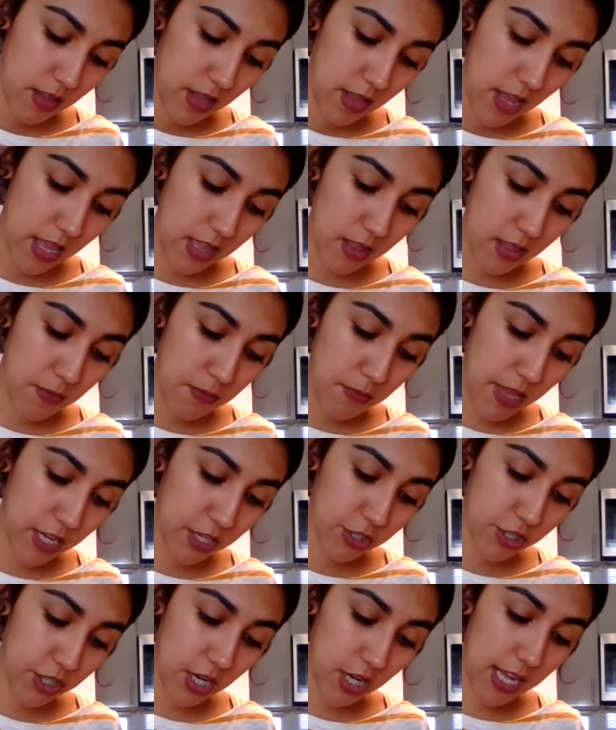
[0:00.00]
And then
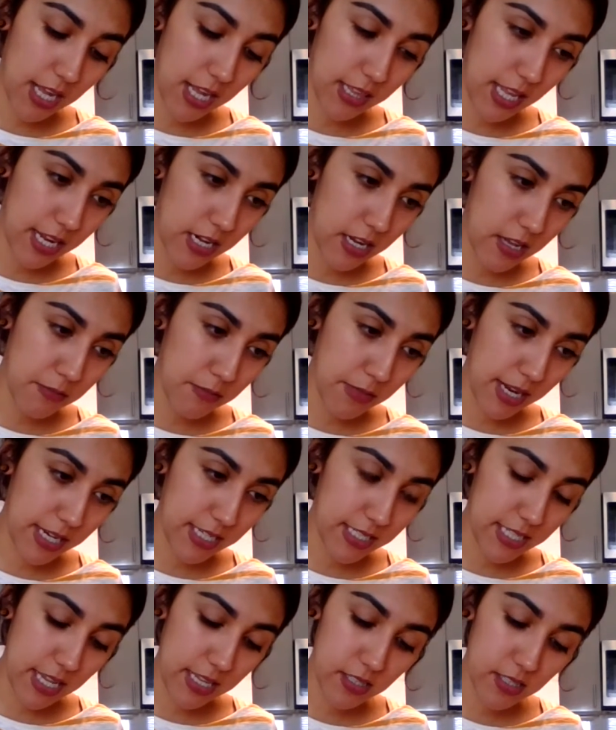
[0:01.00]
make sure I line up my
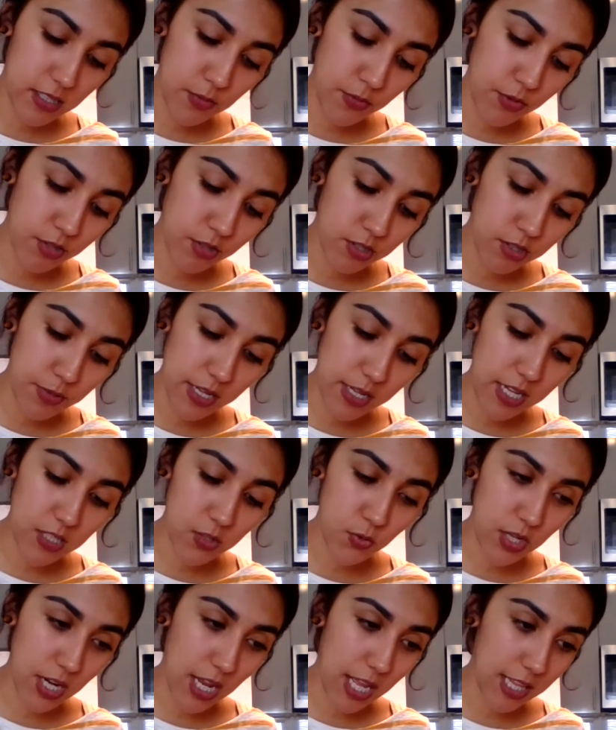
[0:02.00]
decimals,
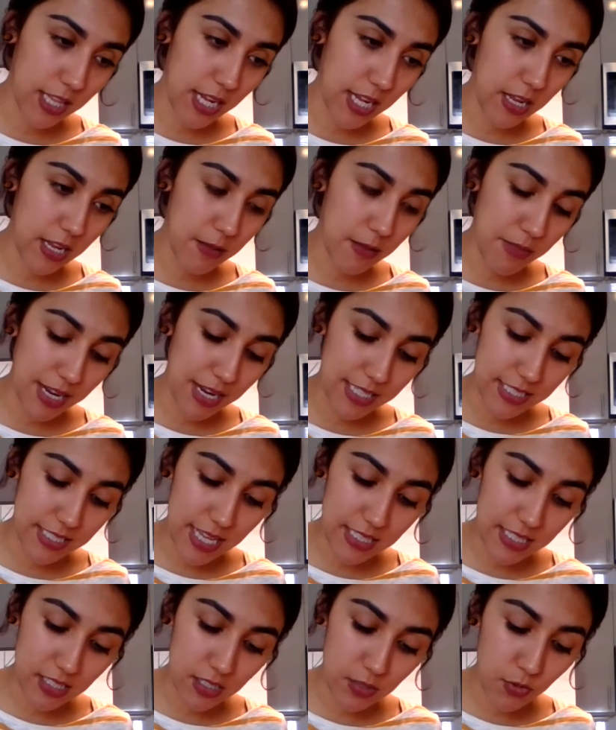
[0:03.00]
because when I line up my
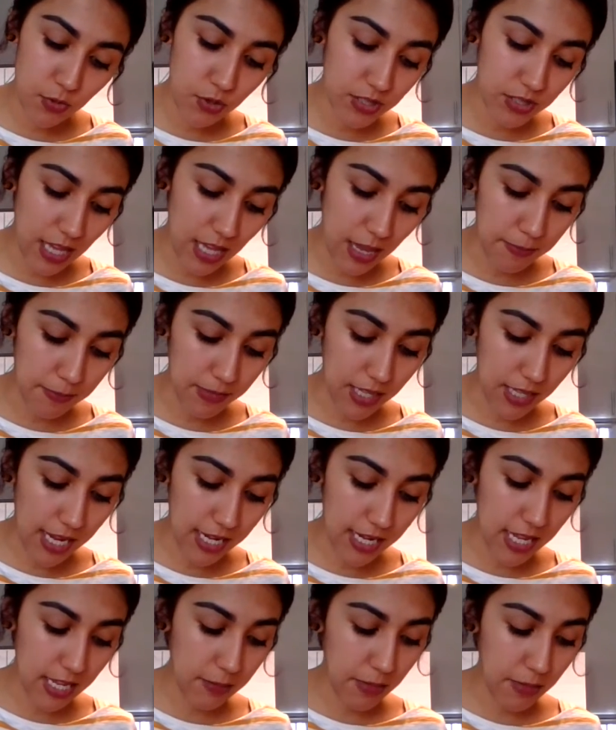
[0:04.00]
decimals, I'm
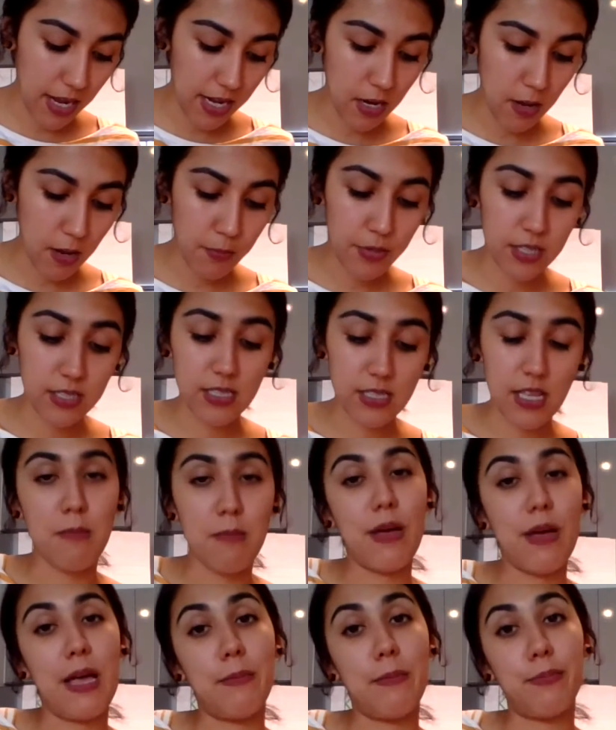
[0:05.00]
lining my numbers
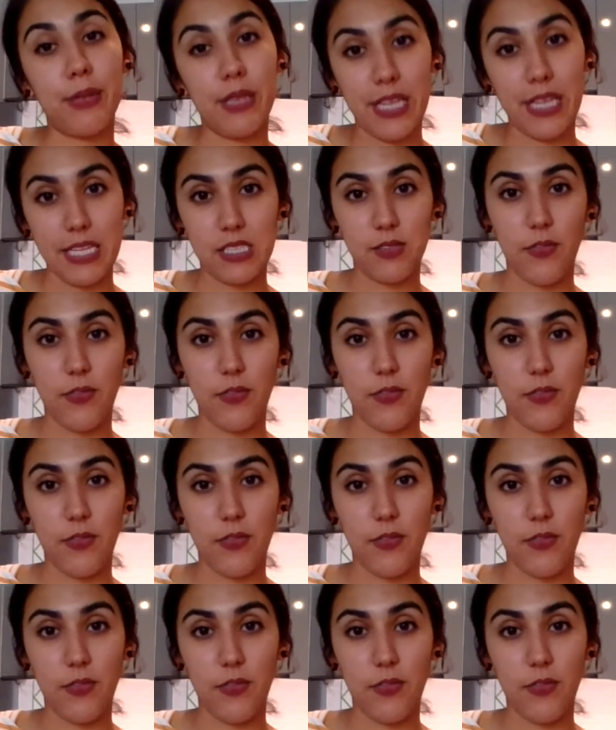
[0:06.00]
up by place